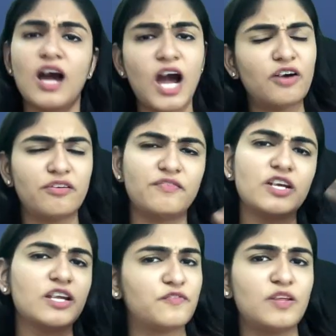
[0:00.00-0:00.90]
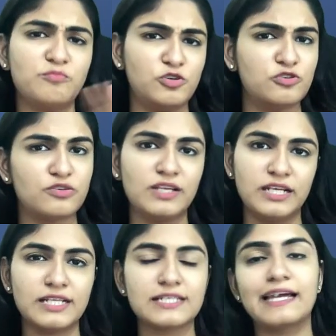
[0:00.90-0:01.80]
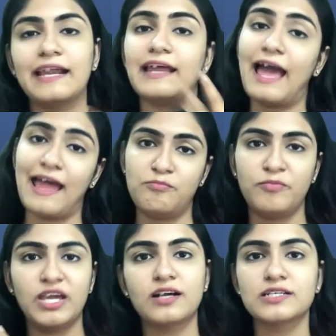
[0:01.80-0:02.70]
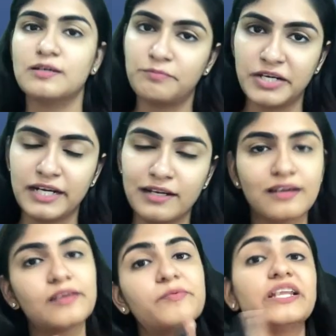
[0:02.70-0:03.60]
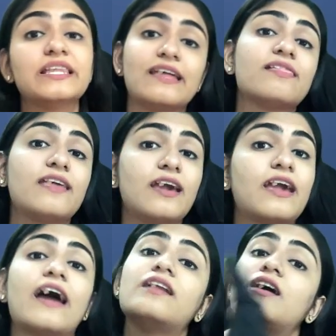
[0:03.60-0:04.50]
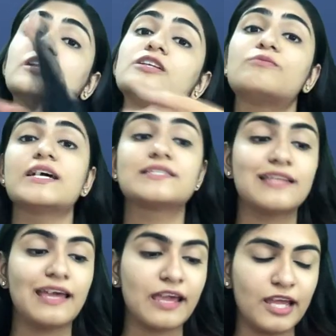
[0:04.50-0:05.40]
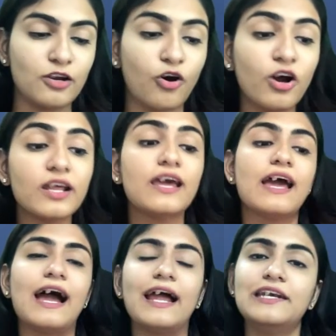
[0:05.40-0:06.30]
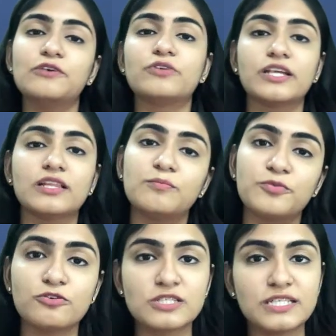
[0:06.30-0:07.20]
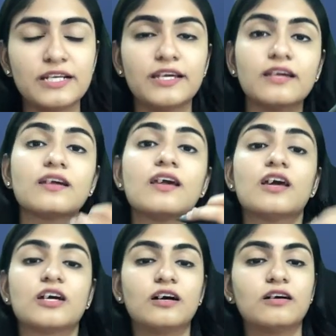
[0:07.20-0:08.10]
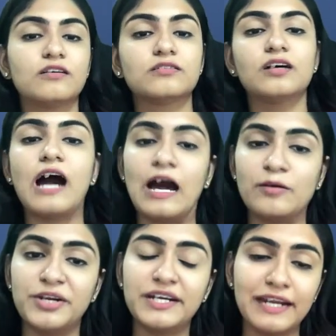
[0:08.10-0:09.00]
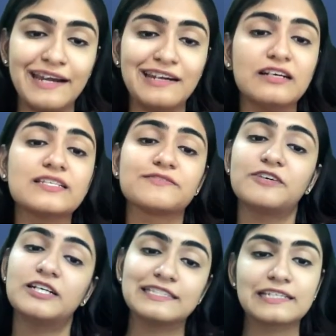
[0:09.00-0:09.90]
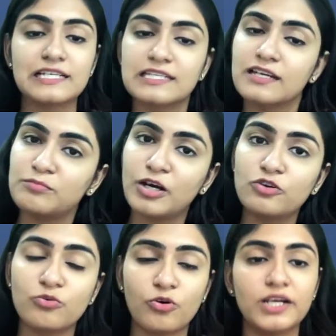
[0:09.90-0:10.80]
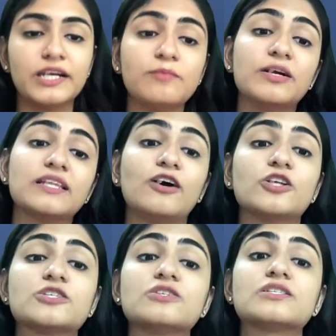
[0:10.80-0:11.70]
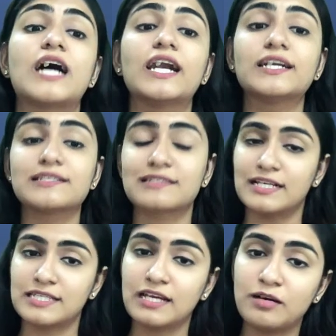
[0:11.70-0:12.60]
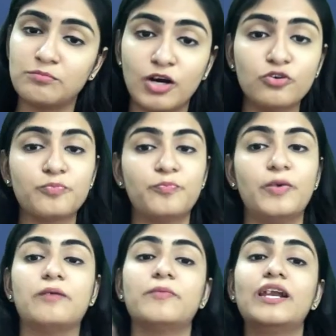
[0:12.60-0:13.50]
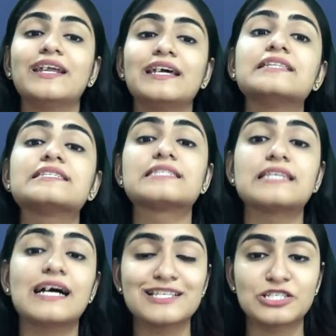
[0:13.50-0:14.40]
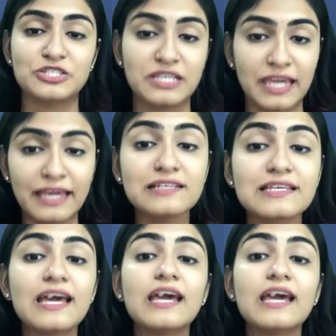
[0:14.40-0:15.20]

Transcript: However, if they mutually decide and make a separate agreement, then they can, otherwise they cannot. And during the proceeding, the arbitrators were discussing about quality, but they also start discussing about payment. In such case,